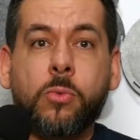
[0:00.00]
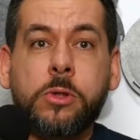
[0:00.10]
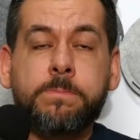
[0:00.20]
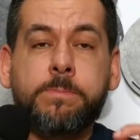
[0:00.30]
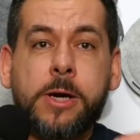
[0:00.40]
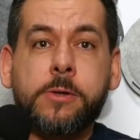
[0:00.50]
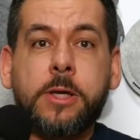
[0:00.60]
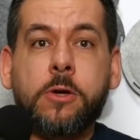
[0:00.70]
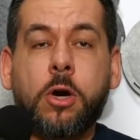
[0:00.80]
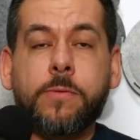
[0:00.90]
will
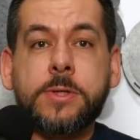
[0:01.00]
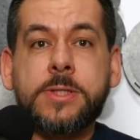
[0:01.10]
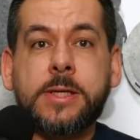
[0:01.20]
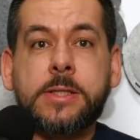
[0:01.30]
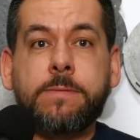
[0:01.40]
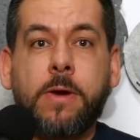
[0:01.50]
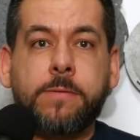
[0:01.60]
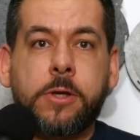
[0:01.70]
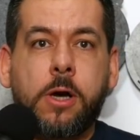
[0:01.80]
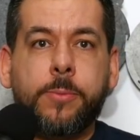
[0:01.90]
barely cover
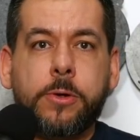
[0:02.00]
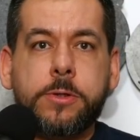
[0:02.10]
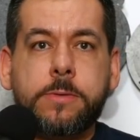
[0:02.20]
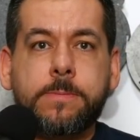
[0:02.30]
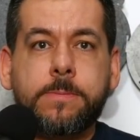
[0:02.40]
65 kilometers.